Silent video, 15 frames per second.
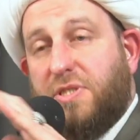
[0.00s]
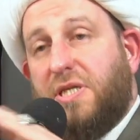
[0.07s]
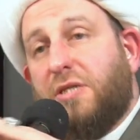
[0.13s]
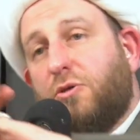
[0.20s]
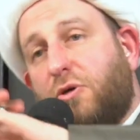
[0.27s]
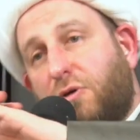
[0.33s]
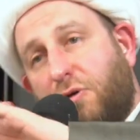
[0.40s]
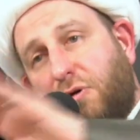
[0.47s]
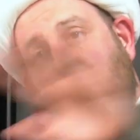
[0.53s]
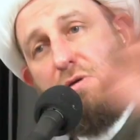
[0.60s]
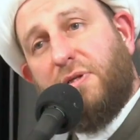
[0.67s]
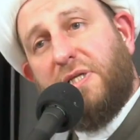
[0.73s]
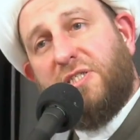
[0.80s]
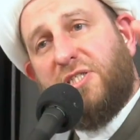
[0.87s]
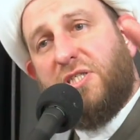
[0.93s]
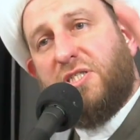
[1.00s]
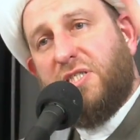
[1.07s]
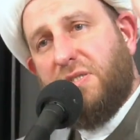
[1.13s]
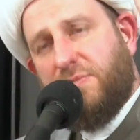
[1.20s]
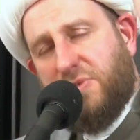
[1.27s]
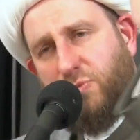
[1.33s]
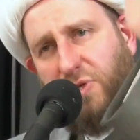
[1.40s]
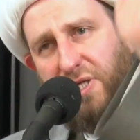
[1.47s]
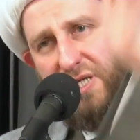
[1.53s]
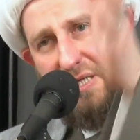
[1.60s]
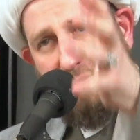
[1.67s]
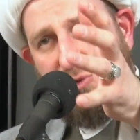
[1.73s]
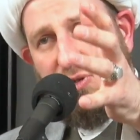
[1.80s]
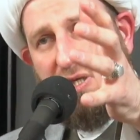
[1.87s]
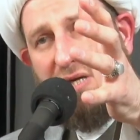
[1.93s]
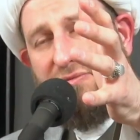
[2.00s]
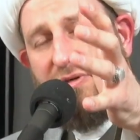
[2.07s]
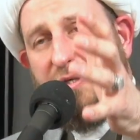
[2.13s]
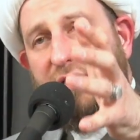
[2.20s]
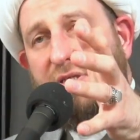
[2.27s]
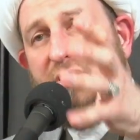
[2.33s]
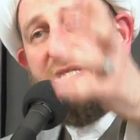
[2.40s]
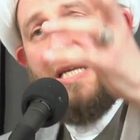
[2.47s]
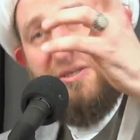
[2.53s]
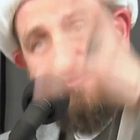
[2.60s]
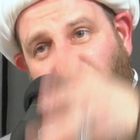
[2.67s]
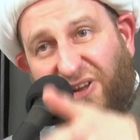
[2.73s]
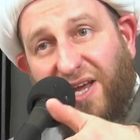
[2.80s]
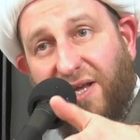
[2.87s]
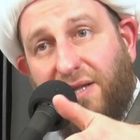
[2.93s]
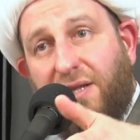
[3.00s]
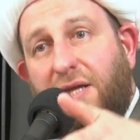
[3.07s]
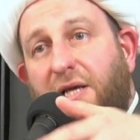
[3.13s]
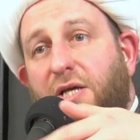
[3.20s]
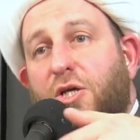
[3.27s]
that all the systems will come to governors and fail,